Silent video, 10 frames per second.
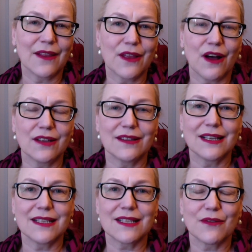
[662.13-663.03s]
thought
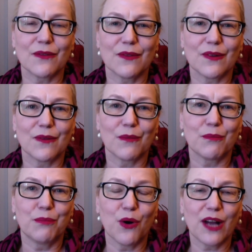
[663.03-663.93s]
this
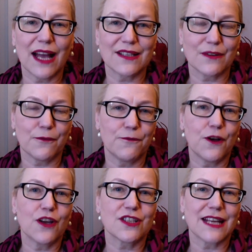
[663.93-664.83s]
book as a
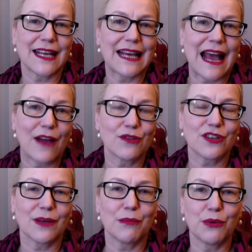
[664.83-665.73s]
first
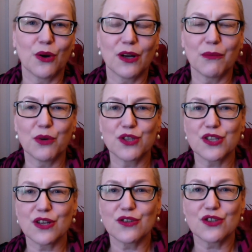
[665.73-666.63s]
encounter book
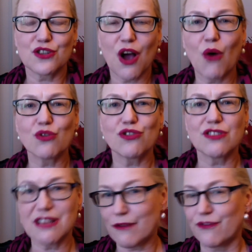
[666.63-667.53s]
was so
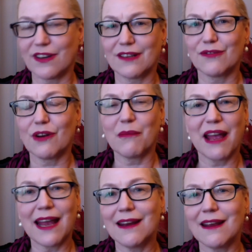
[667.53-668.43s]
different from
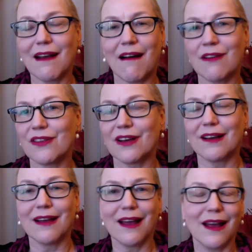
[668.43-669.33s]
any other
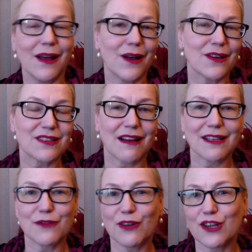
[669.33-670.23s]
science
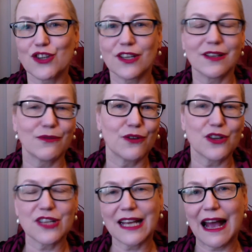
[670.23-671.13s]
fiction first
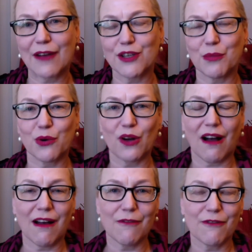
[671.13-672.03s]
encounter book
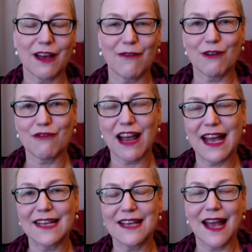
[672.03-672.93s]
I've ever read.